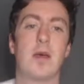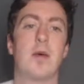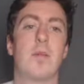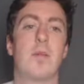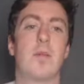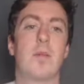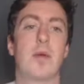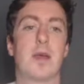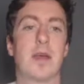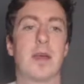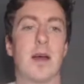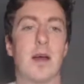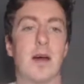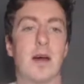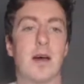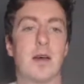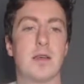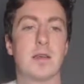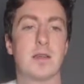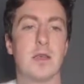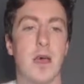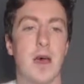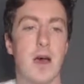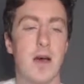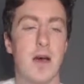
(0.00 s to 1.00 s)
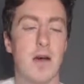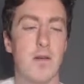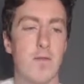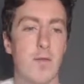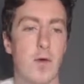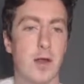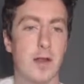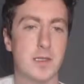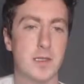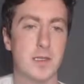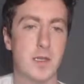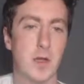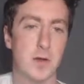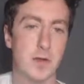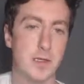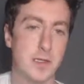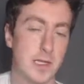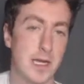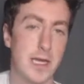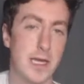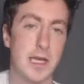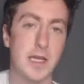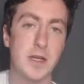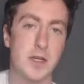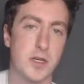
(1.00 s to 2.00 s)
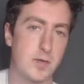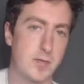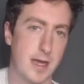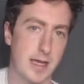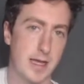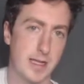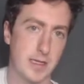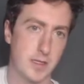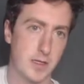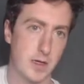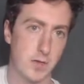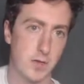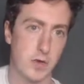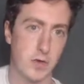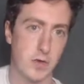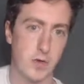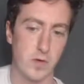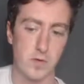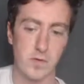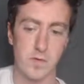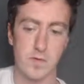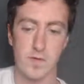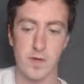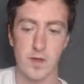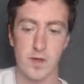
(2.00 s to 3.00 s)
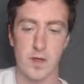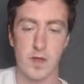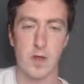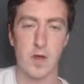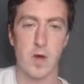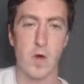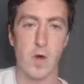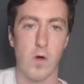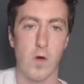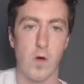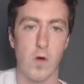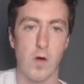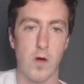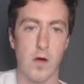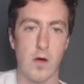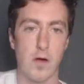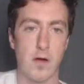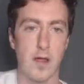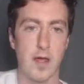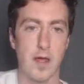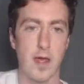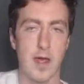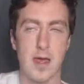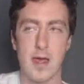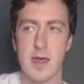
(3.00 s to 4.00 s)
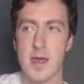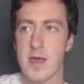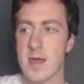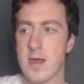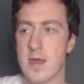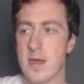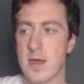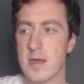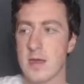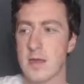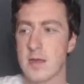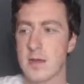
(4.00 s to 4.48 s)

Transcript: because of what is known as an intermezzo move, or a